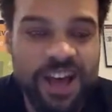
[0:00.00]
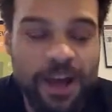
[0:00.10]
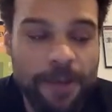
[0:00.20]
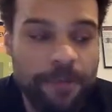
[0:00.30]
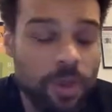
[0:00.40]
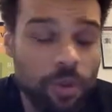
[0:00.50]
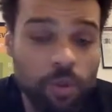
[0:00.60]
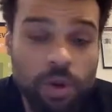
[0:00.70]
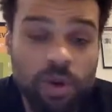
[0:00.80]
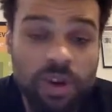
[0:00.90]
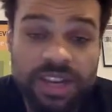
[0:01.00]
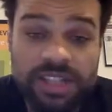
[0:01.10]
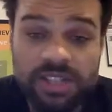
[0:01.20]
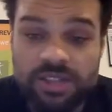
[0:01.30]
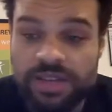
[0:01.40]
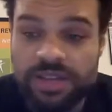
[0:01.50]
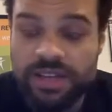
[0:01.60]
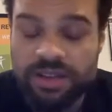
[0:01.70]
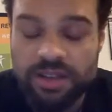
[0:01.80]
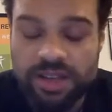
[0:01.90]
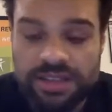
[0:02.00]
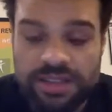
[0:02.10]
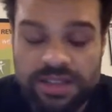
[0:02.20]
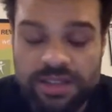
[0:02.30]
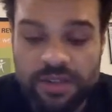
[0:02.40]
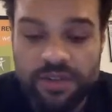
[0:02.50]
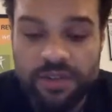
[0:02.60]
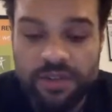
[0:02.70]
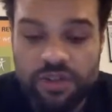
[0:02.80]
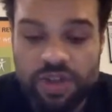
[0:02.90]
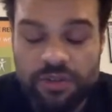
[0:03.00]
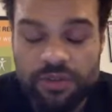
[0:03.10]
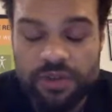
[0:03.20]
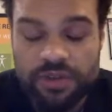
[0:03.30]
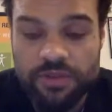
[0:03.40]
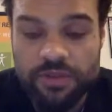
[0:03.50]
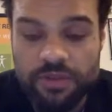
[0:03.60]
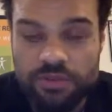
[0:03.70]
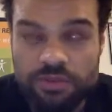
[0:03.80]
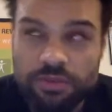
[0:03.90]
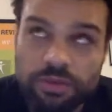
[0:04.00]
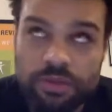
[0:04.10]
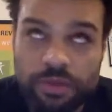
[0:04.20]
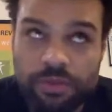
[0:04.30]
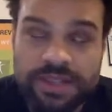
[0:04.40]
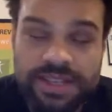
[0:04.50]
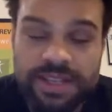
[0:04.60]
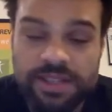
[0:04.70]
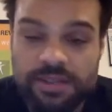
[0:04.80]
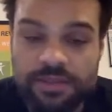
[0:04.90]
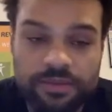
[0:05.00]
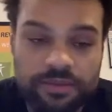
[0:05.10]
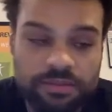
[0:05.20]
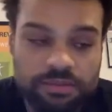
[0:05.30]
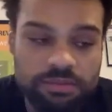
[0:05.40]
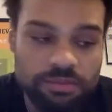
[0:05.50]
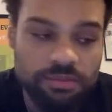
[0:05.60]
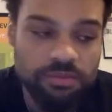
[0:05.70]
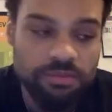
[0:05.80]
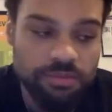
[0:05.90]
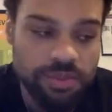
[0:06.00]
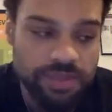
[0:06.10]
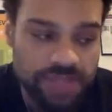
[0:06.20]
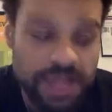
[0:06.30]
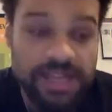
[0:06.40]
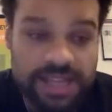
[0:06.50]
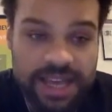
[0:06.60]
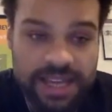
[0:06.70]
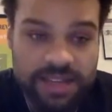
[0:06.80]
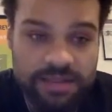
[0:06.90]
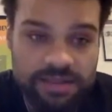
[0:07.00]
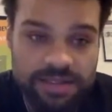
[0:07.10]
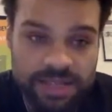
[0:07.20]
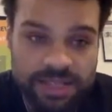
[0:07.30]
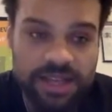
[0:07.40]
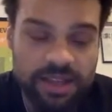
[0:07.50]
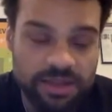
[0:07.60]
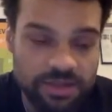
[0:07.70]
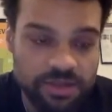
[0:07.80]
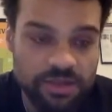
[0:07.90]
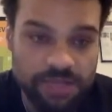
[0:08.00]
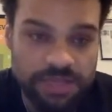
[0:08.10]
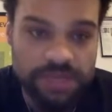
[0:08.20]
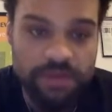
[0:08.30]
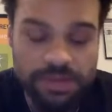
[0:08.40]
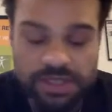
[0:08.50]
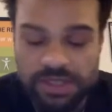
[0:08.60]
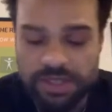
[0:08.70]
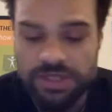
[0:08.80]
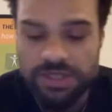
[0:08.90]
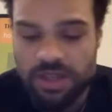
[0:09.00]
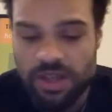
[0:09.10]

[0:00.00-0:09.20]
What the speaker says: All I need to do then is if you just go through those 3 sets of 10 a day, 10 seconds or 10 repetitions,